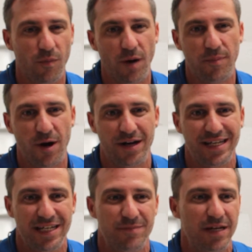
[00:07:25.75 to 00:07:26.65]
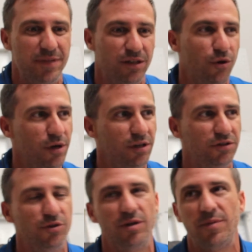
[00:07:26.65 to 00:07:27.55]
A pawnee may be loyal
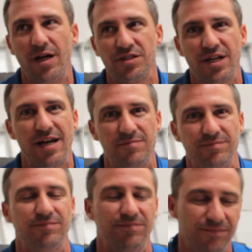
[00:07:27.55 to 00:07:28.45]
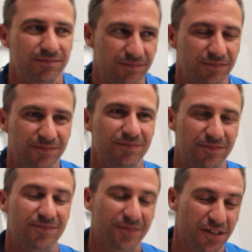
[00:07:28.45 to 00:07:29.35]
to a pawn shop,
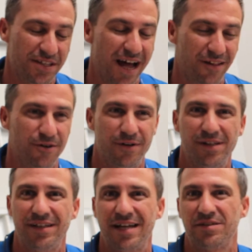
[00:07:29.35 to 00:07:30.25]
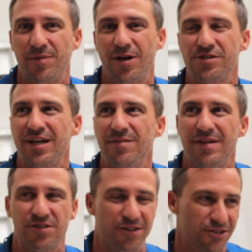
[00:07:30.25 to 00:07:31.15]
to the dollar really, not the pawn shop.
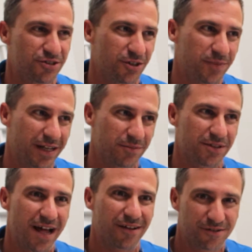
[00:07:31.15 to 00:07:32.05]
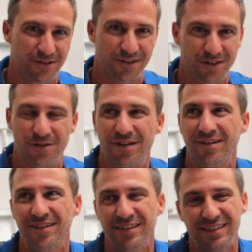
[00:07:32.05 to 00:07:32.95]
As long as you're still paying them the dollar, they're going to go
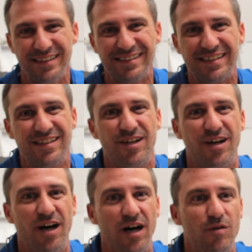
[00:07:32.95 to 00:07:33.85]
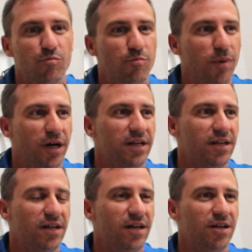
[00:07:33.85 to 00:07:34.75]
there. But
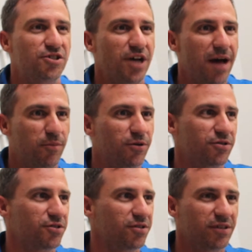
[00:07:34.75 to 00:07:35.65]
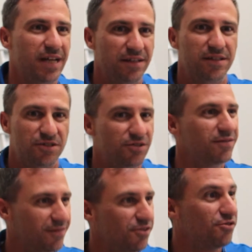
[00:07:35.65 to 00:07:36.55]
shoppers tend to,
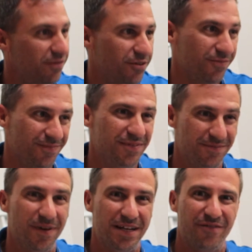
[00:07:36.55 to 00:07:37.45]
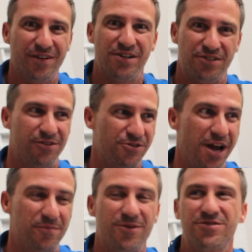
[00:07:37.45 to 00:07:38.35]
by definition, they're
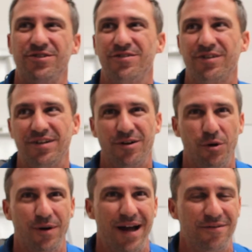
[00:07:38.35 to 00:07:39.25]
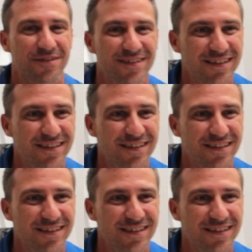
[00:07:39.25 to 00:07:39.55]
shoppers, so they're going to go around.